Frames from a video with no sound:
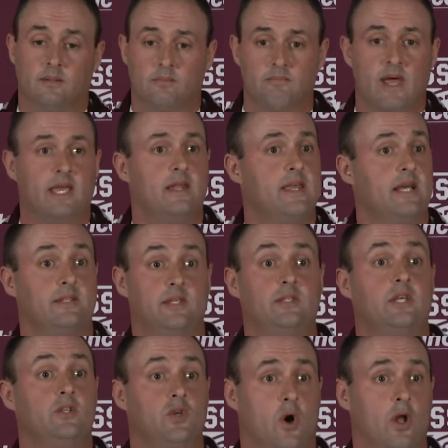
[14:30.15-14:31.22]
Making the
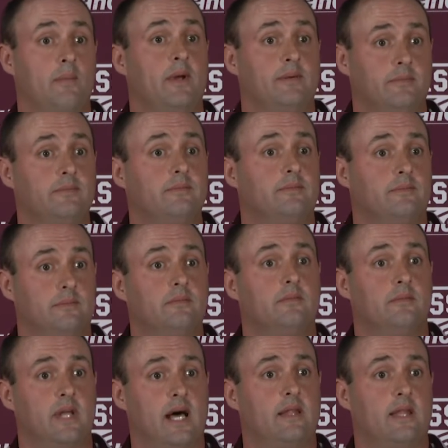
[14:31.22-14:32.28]
SEC tournament,
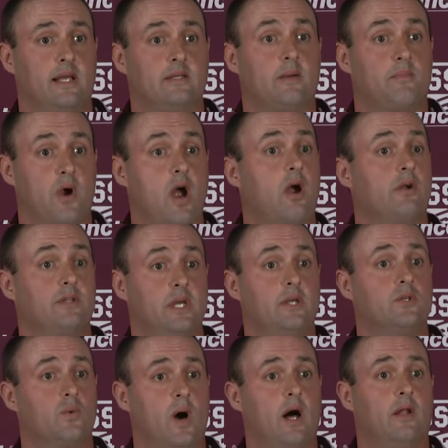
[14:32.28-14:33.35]
that's a priority
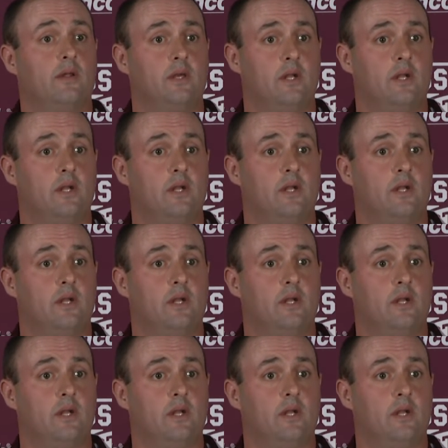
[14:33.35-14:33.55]
as well.